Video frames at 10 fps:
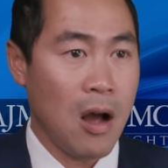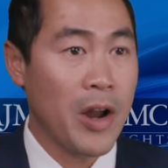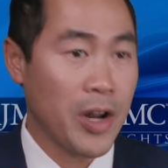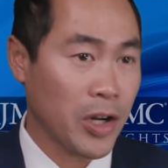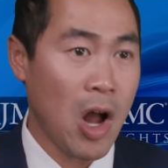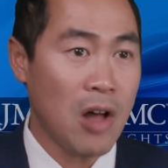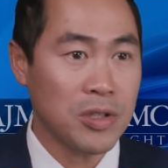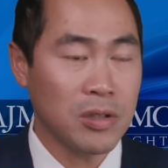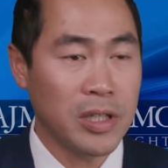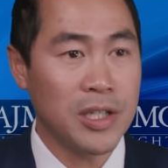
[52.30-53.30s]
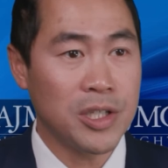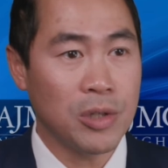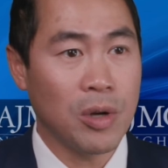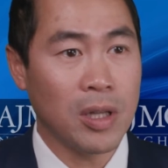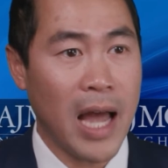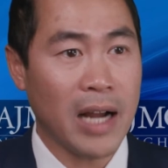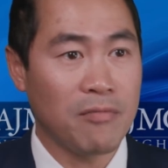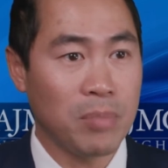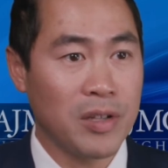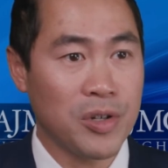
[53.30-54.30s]
But it can also lead to a lack
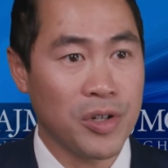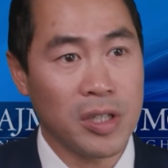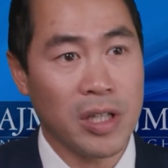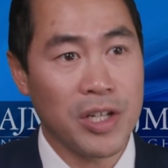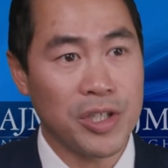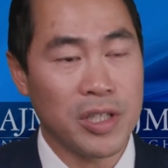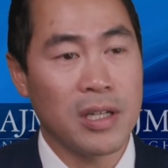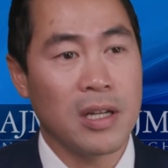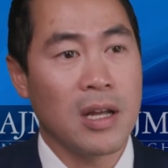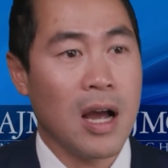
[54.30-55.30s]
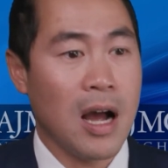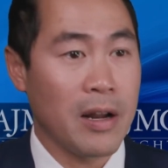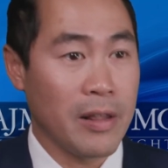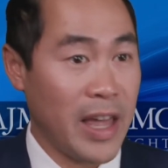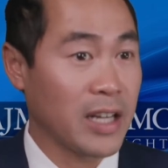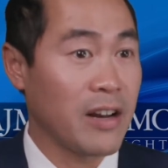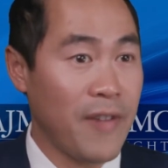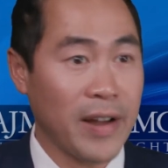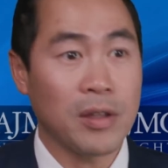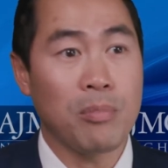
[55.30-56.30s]
of blood circulation that can
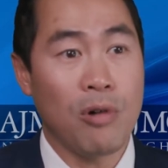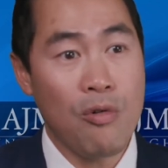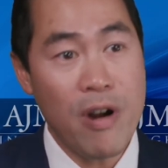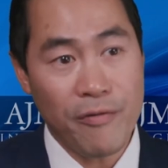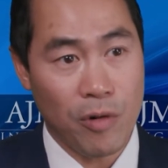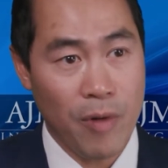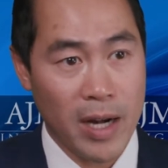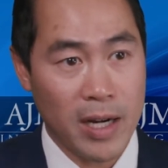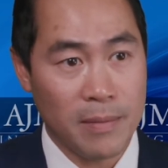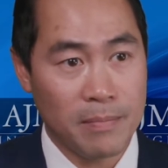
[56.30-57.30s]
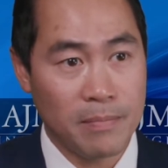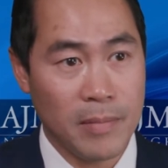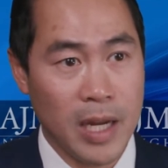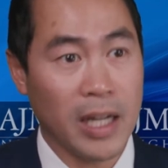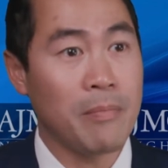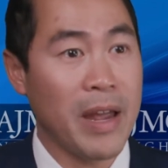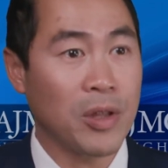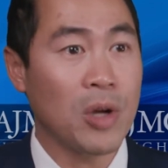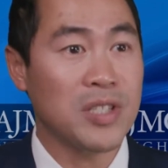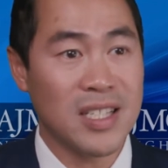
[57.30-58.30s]
affect the peripheral retina and can make
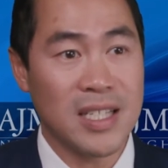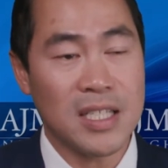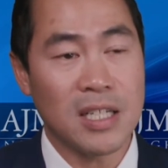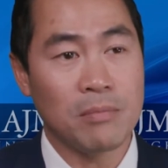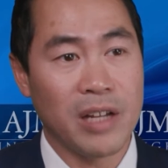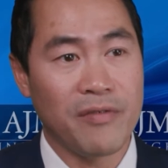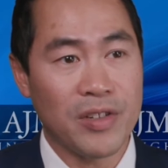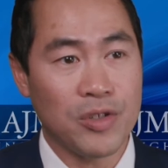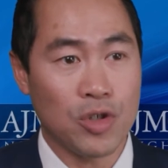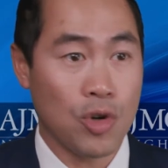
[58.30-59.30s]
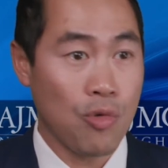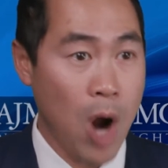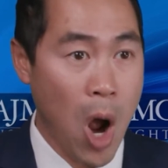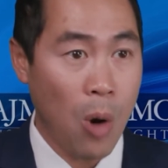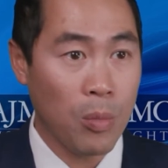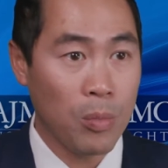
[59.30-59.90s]
those existing blood vessels grow.